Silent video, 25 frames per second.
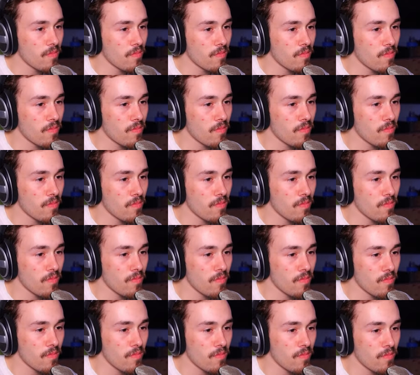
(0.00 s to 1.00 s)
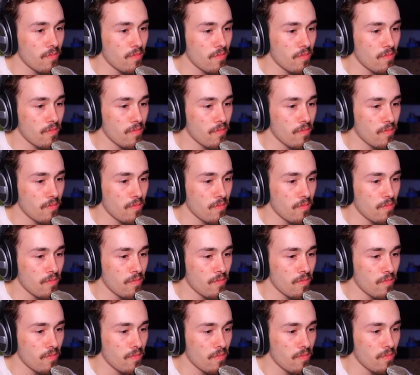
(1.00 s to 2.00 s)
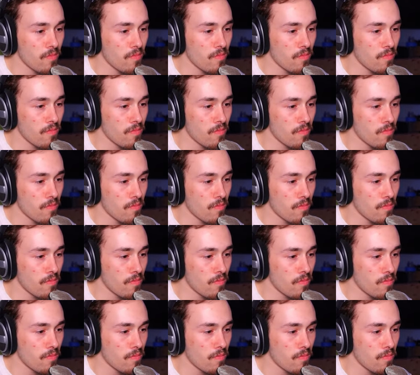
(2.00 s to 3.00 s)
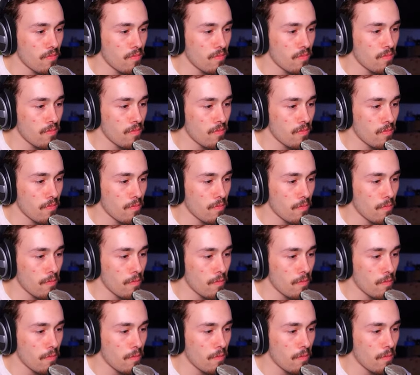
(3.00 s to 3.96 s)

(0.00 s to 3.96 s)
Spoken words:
[no speech]